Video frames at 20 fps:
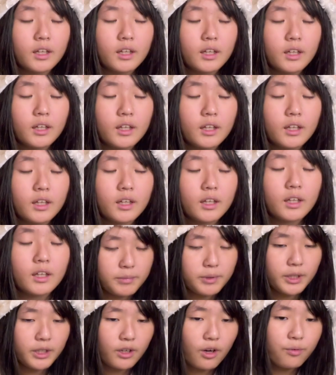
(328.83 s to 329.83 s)
Here's a
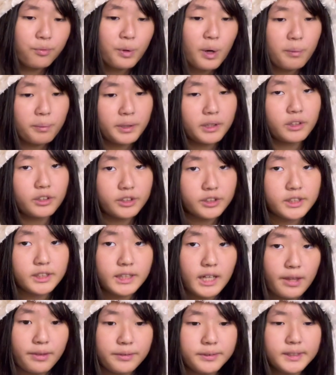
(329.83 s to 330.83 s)
summary of what we learned
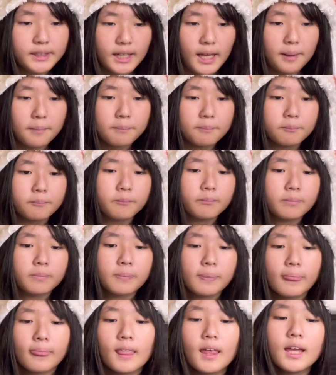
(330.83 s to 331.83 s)
together today.
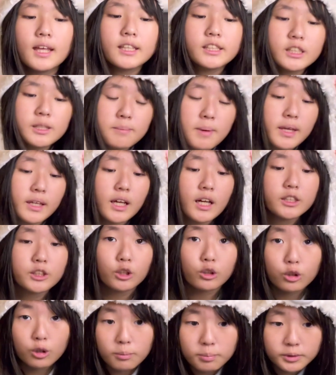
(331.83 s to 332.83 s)
To make a
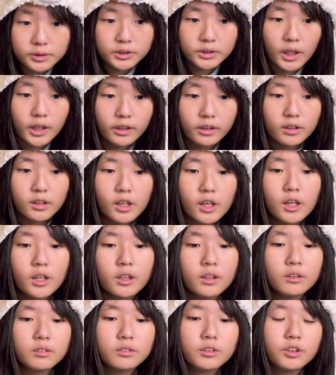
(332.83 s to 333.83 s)
soluble salt,
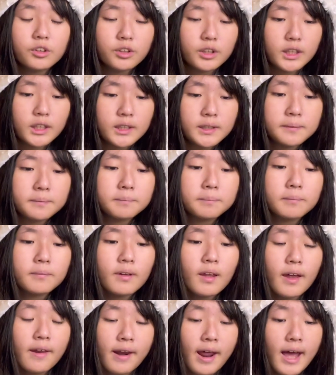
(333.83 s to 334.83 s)
you need
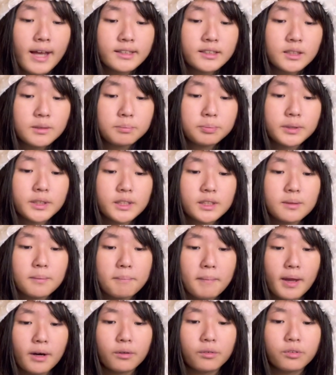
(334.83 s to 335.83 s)
an acid plus
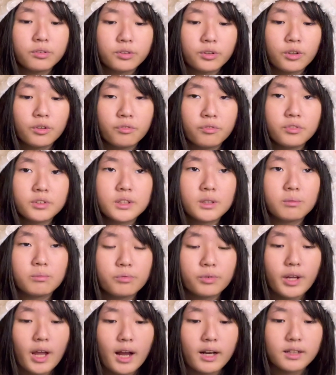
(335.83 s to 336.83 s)
metal for some
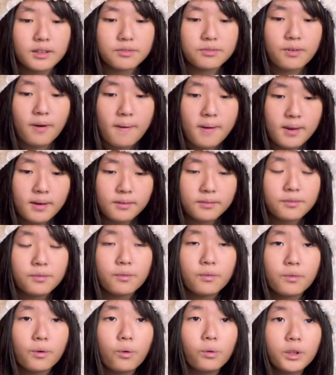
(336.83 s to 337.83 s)

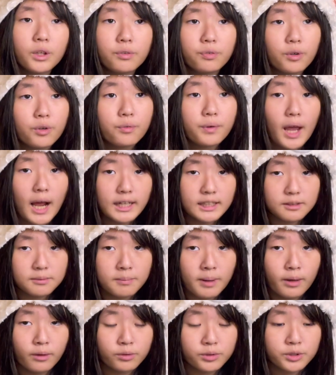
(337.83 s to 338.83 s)
only for reactive
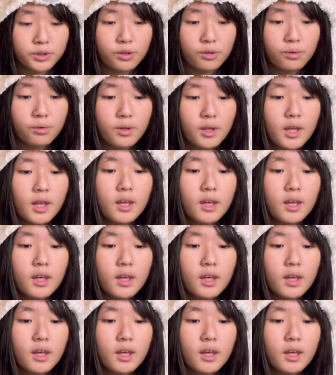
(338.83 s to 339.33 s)
metals though.